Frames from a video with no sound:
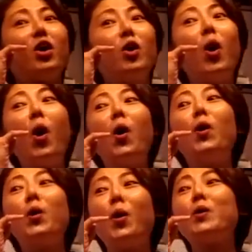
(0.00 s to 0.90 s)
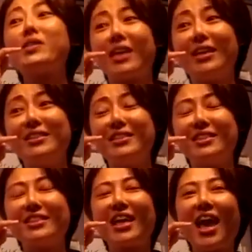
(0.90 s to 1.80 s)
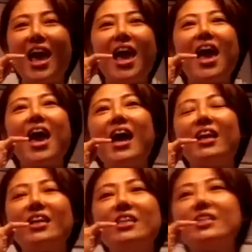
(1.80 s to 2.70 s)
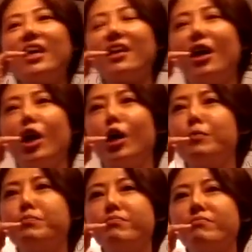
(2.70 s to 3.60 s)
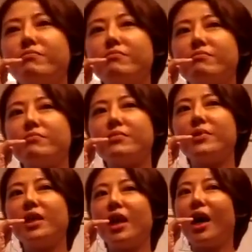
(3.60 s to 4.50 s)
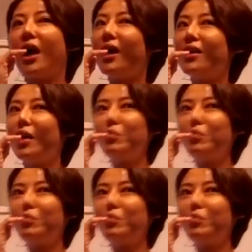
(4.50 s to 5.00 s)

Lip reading: Long silence. And then he said, I'm